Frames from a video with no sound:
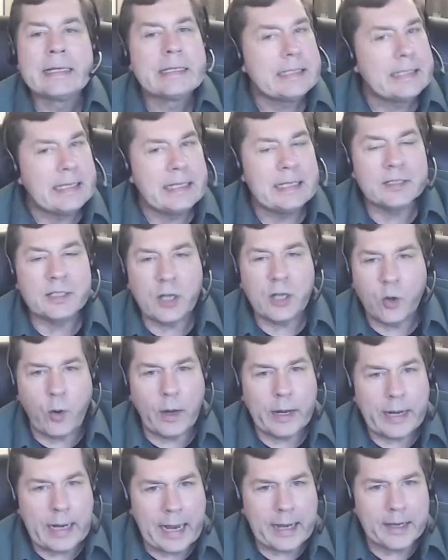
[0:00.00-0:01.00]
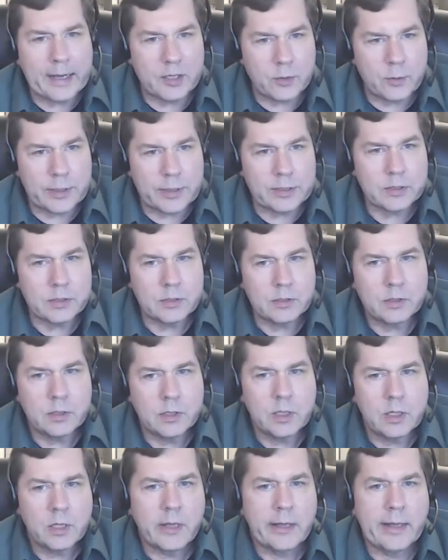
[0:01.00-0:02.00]
isn't quite accurate.
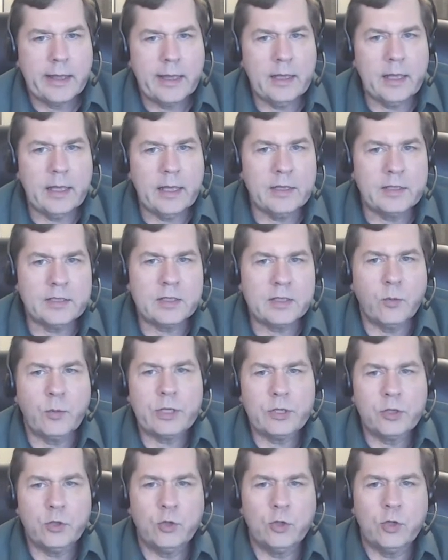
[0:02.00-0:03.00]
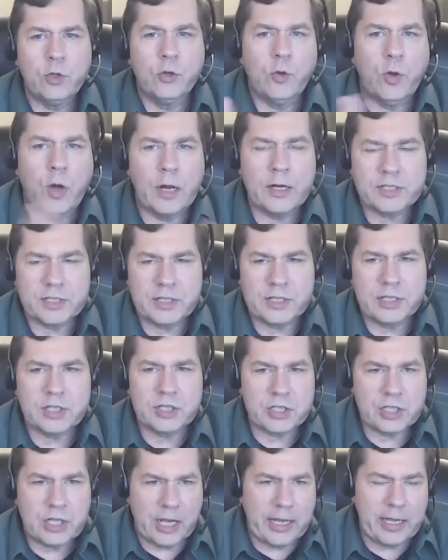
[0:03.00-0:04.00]
And so when Google launched this
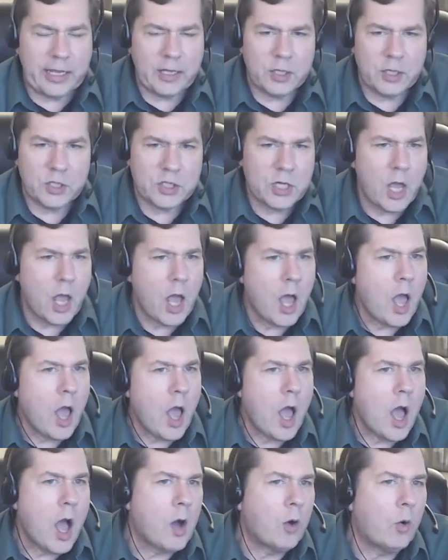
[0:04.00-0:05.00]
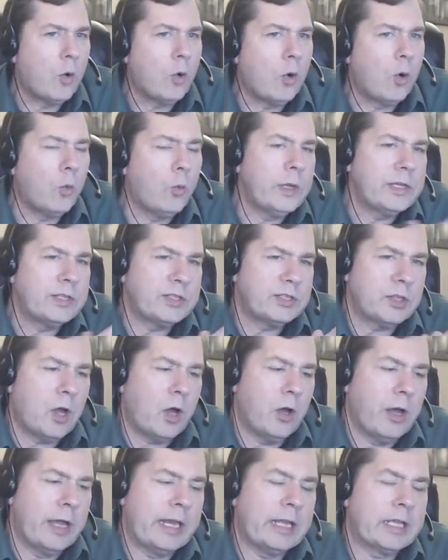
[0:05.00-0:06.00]
change, we
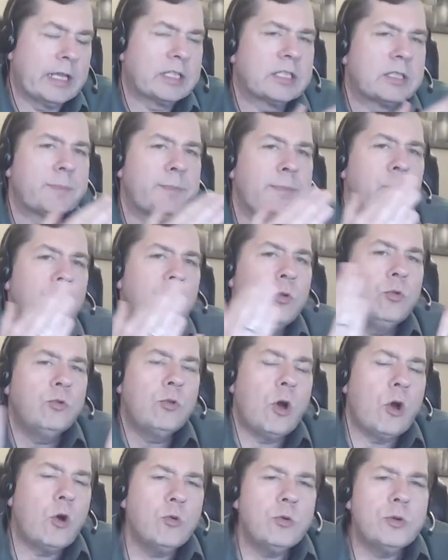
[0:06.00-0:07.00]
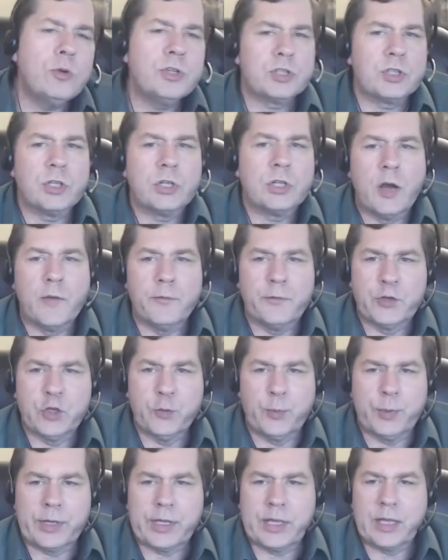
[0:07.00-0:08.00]
saw an explosion of
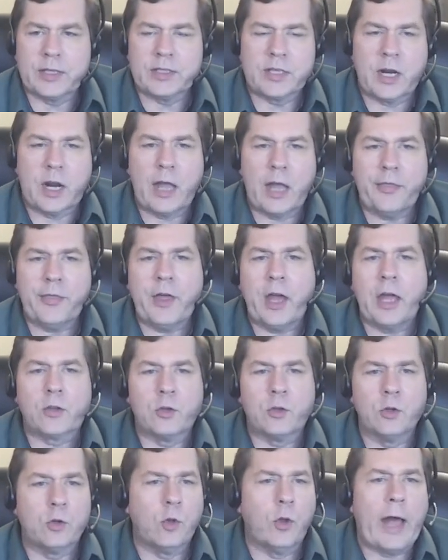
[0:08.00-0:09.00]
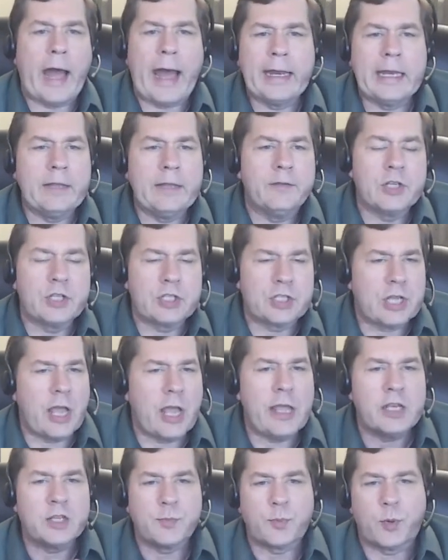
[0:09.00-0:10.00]
duplicates that I thought Google had even
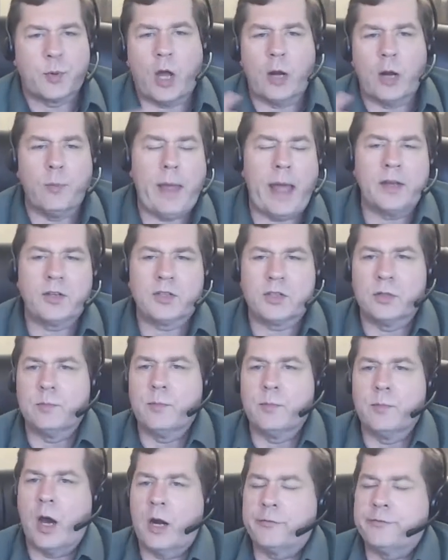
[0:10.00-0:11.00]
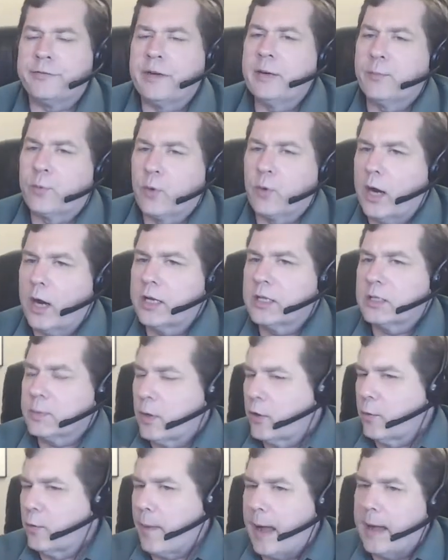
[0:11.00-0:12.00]
changed broad match and modified broad and some
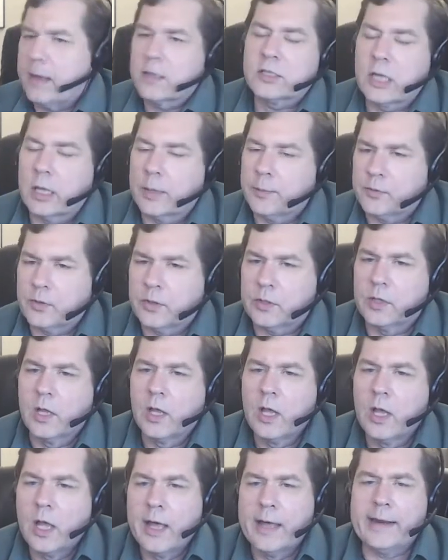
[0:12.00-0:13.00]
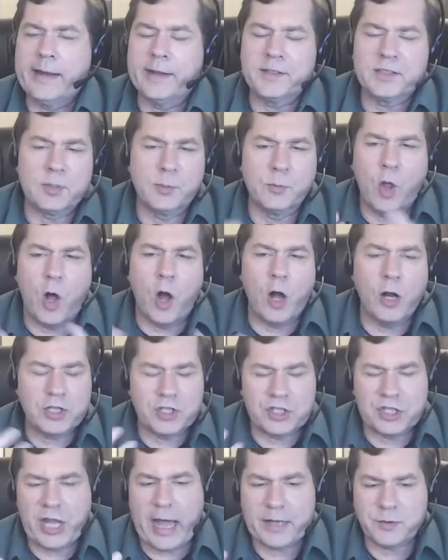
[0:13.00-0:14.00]
other match types. And had some long
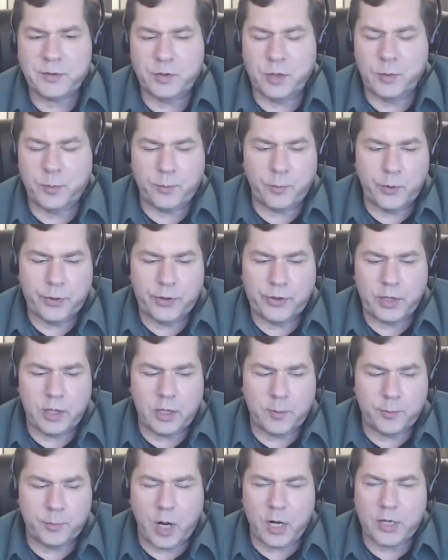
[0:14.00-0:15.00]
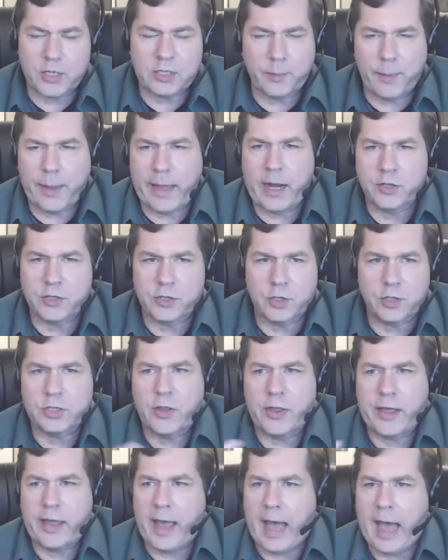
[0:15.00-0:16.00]
chats with the project managers,
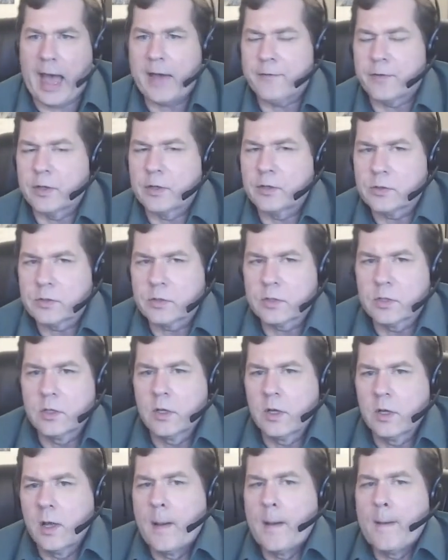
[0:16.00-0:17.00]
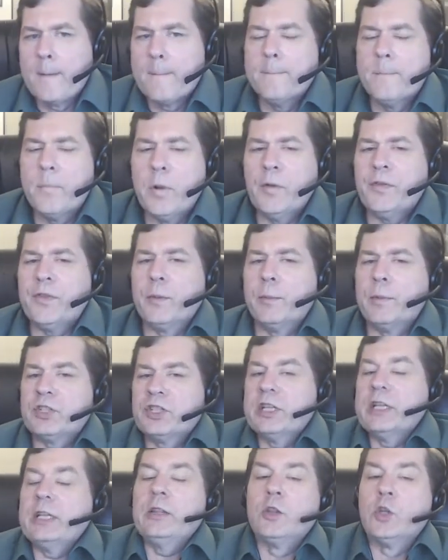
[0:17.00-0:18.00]
and they haven't. But the
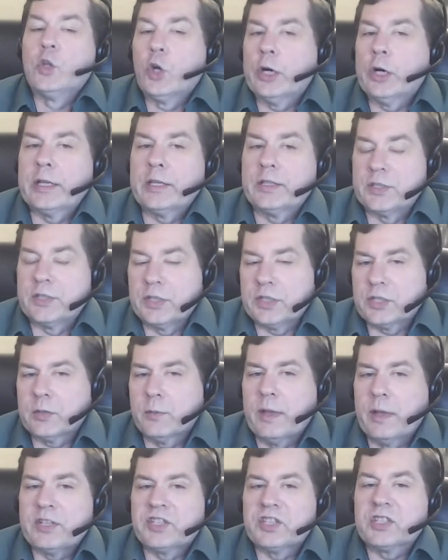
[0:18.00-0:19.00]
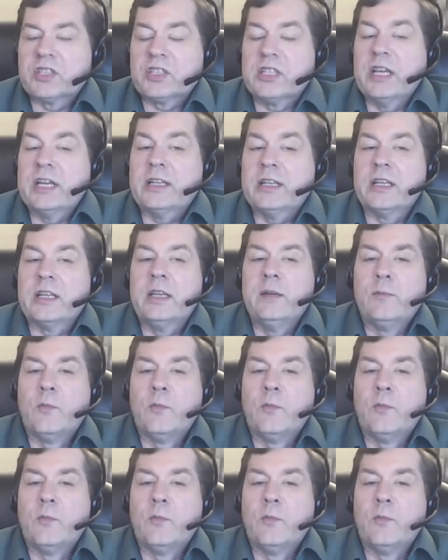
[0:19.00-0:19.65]
machine learning system has just kicked in